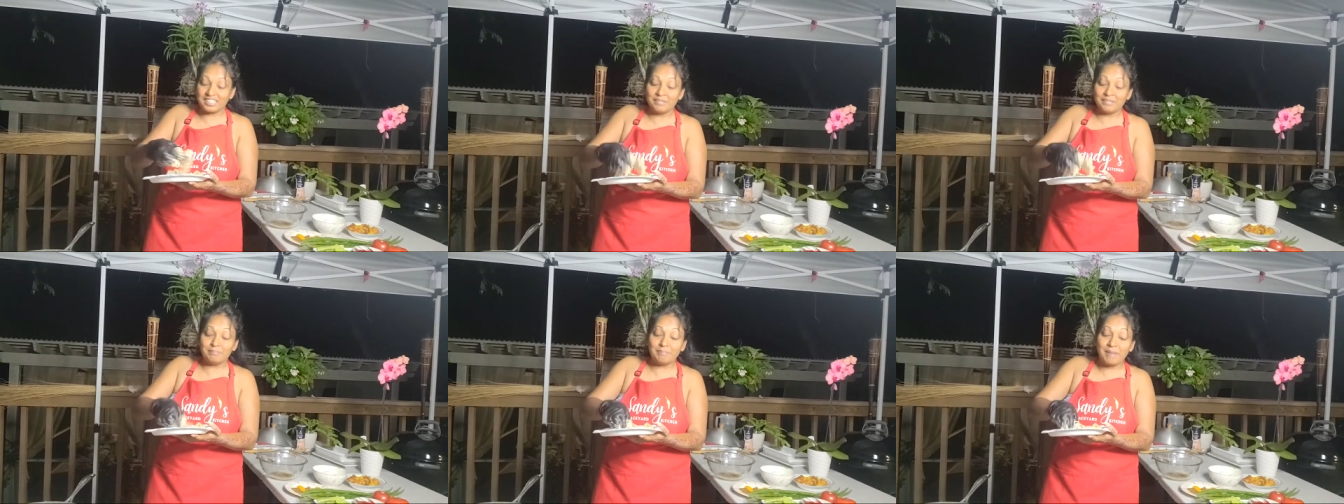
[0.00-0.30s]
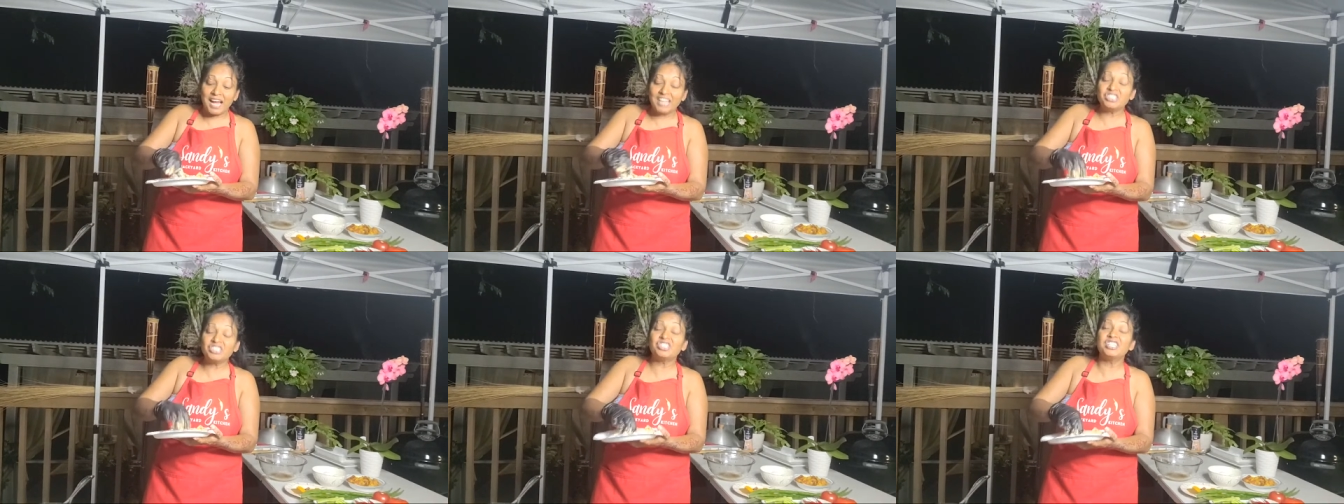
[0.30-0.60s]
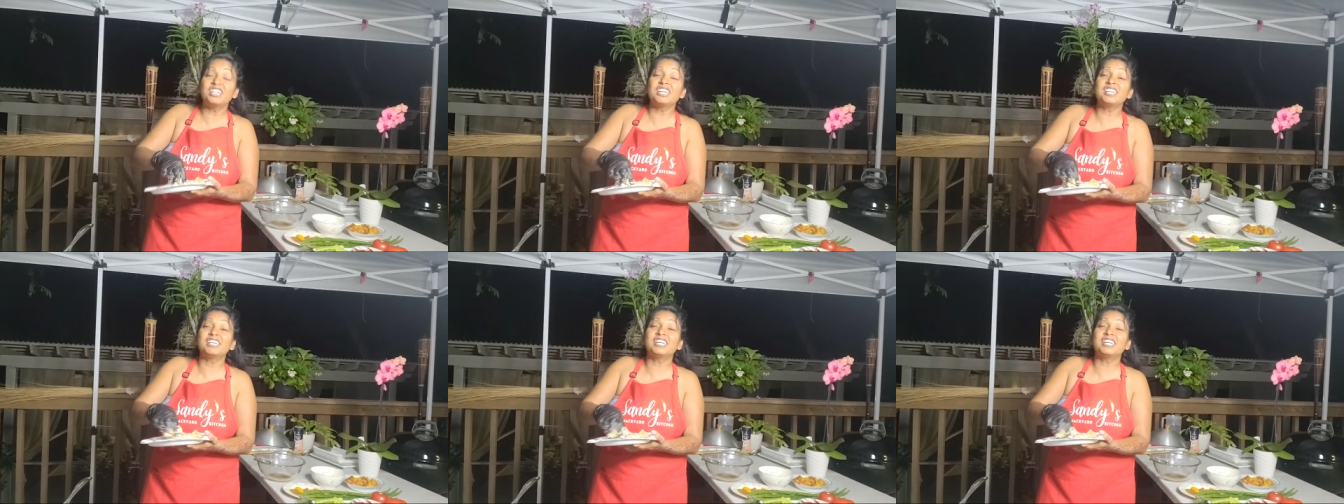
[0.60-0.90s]

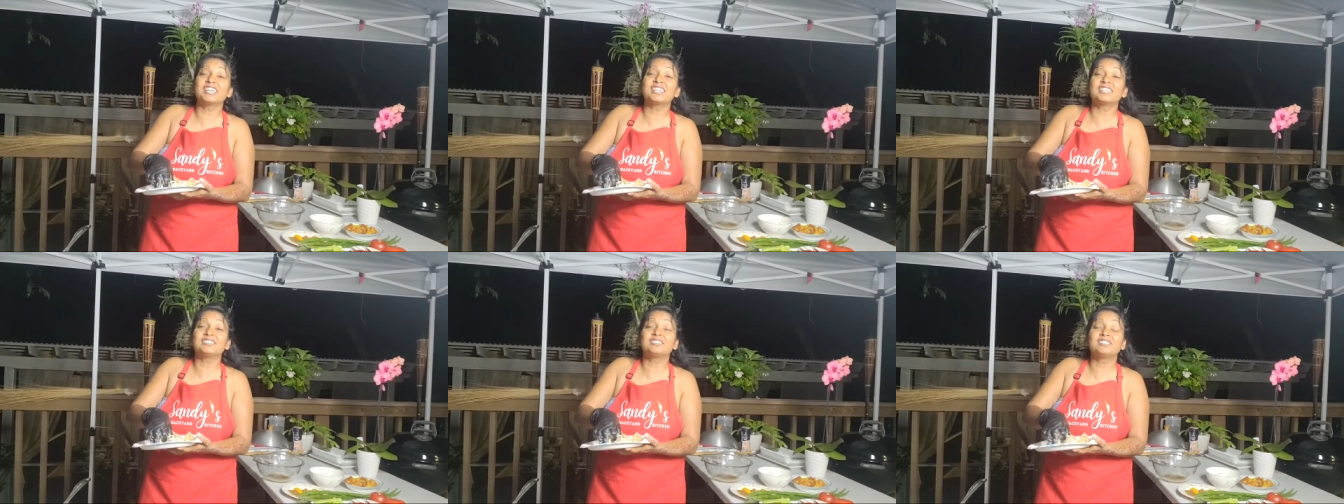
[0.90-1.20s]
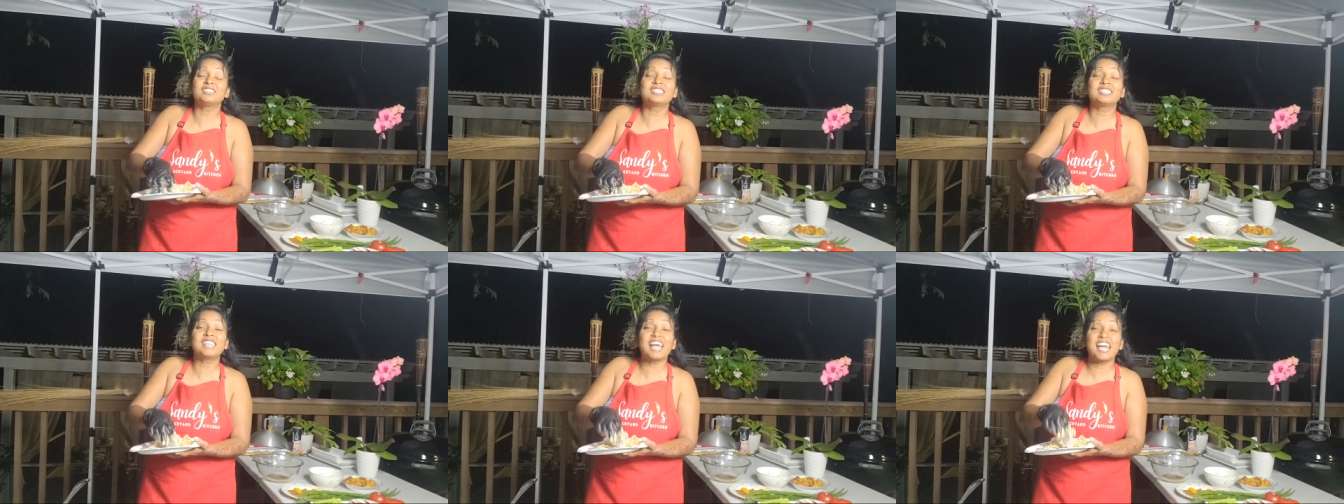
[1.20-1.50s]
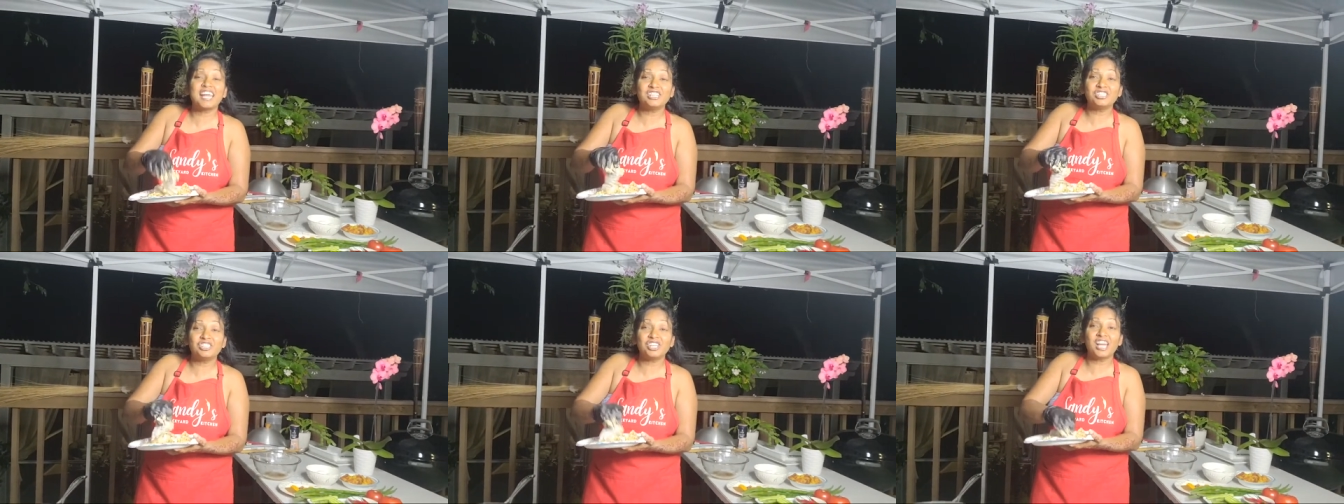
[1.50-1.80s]
imagining the
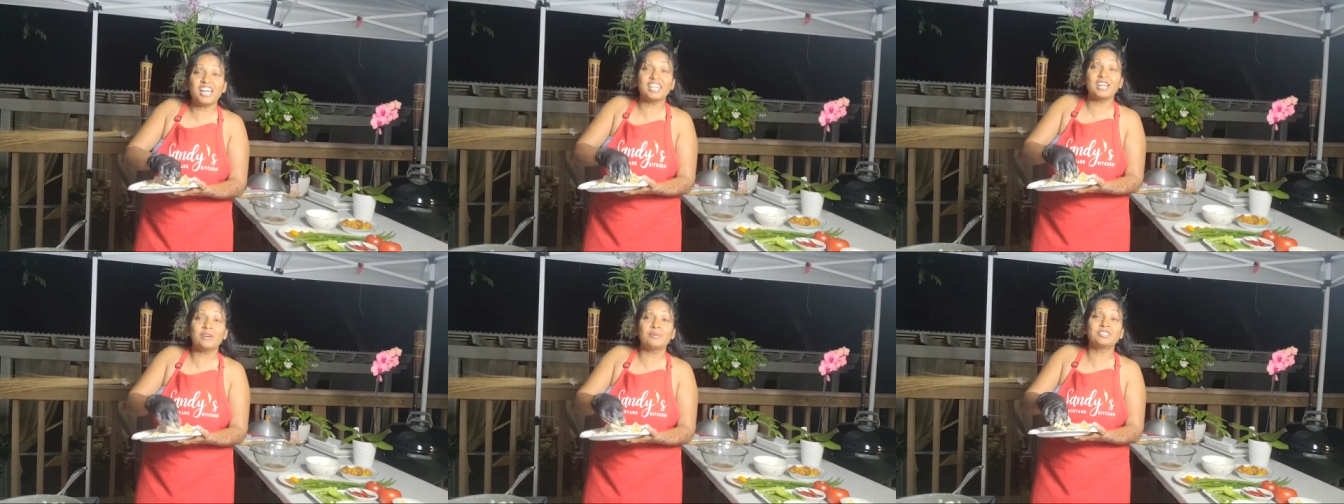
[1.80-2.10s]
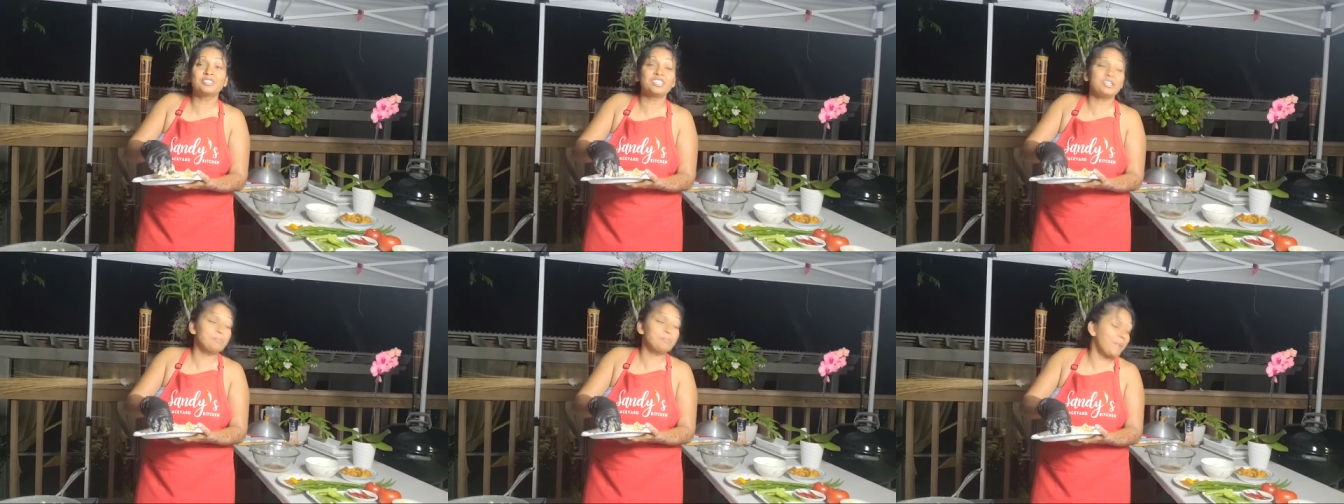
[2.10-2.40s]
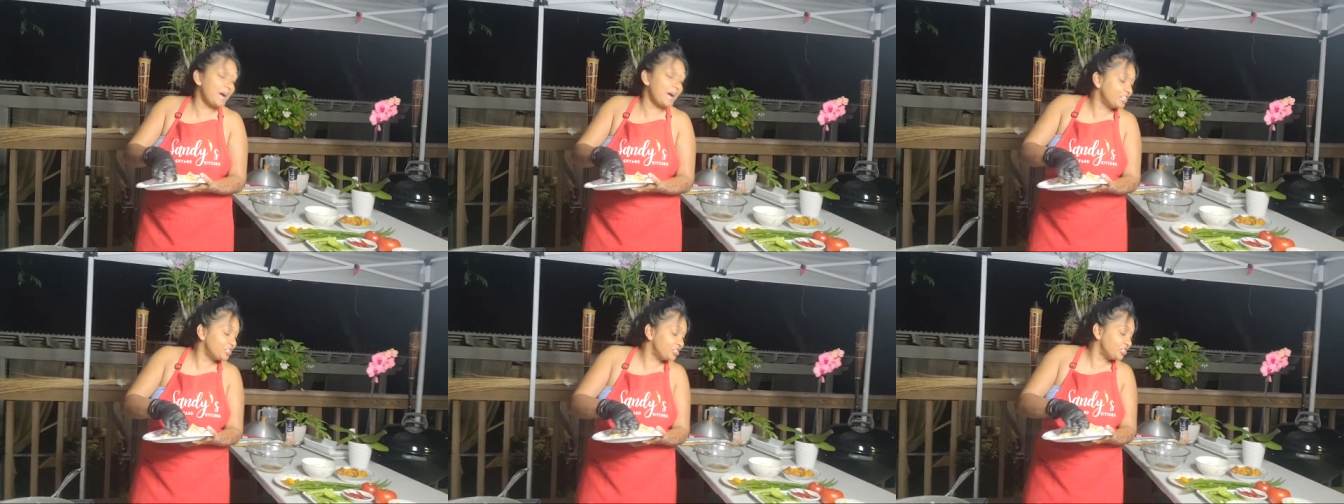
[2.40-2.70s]
saijan I was
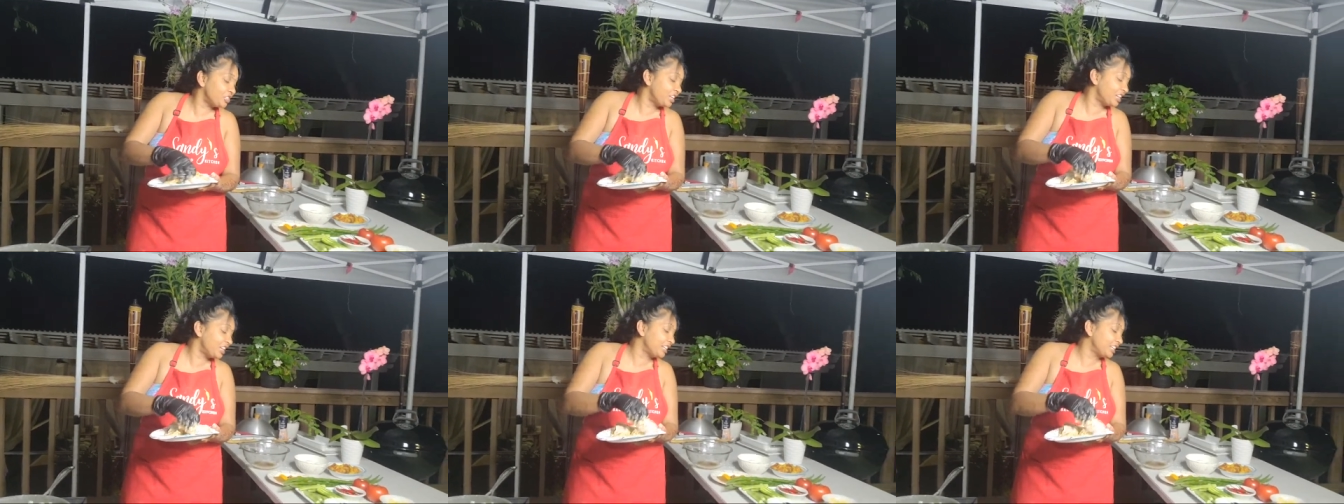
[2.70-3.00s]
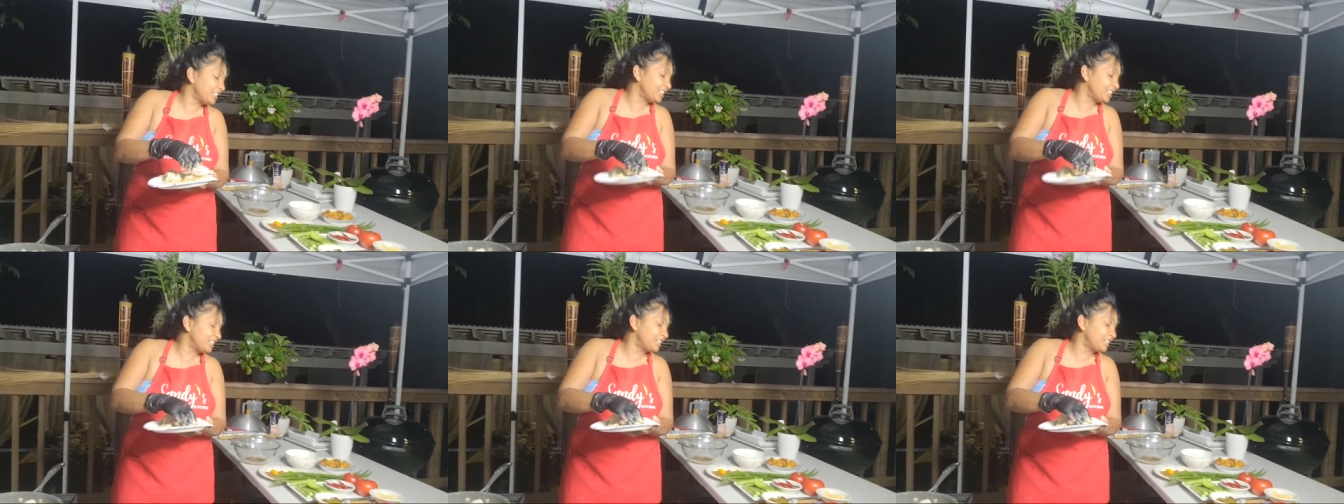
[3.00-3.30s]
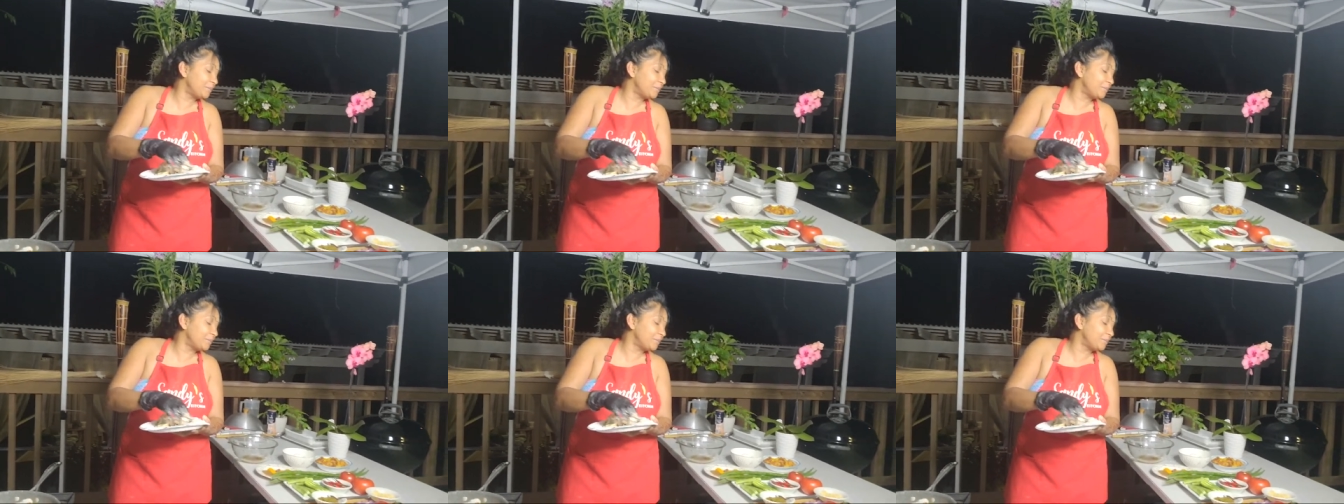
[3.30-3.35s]
imagining the